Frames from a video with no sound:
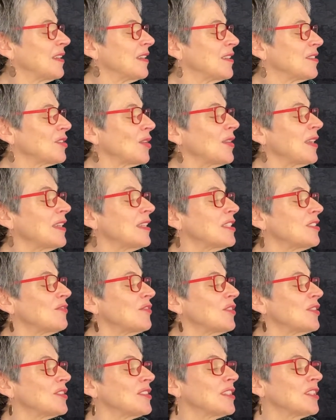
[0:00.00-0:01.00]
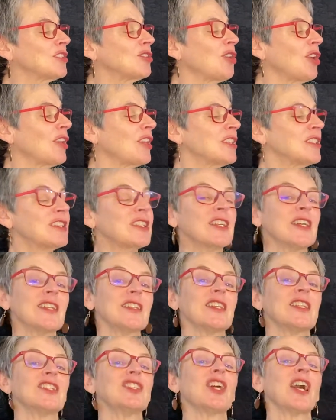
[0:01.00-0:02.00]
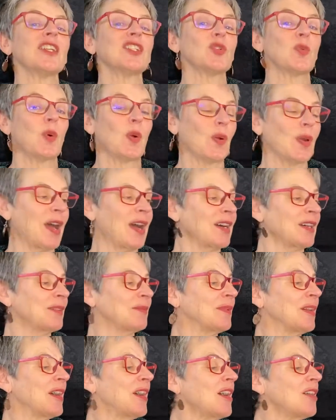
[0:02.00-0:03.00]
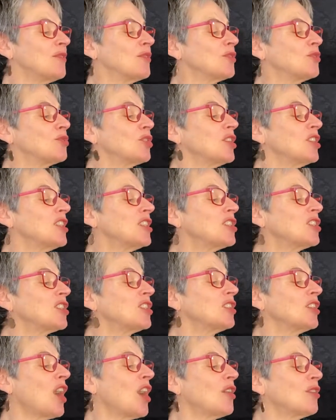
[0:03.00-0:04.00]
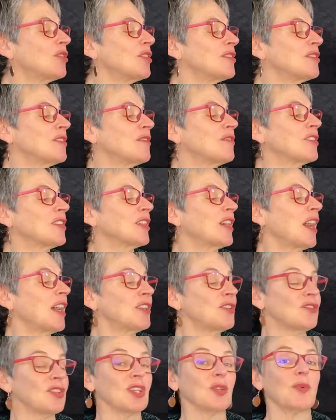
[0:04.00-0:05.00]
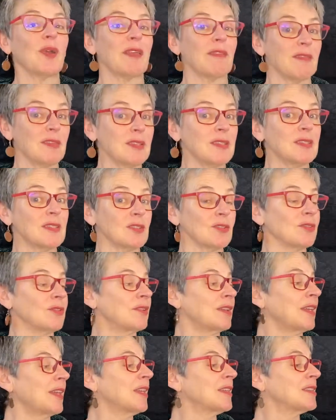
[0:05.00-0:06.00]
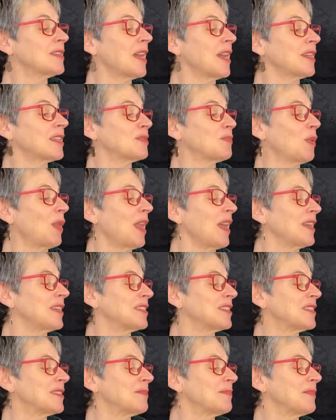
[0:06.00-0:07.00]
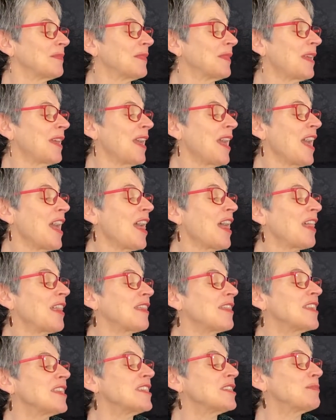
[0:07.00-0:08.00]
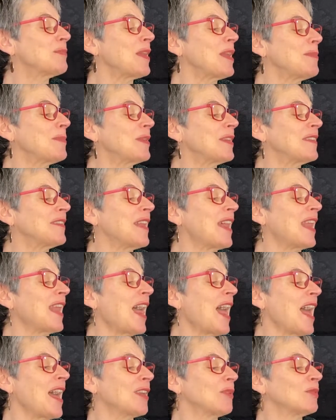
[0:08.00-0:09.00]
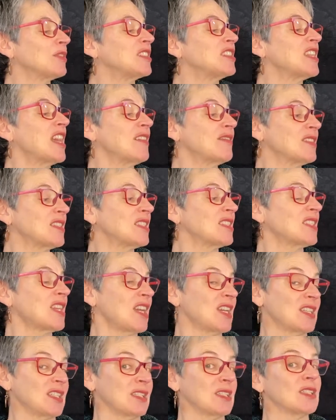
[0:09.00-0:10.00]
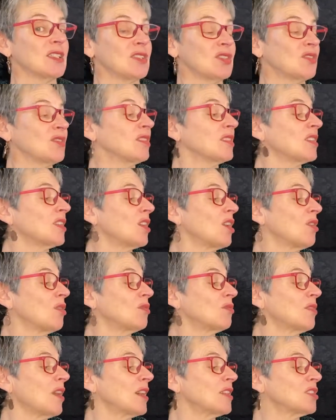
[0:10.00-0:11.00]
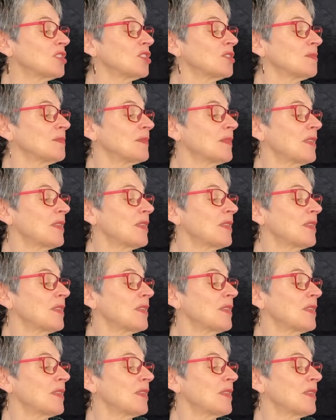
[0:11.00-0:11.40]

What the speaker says: So let us first acknowledge the Djadjawarrung, the traditional owners of the country where this story takes place. These people and their land were devastated during the gold rush.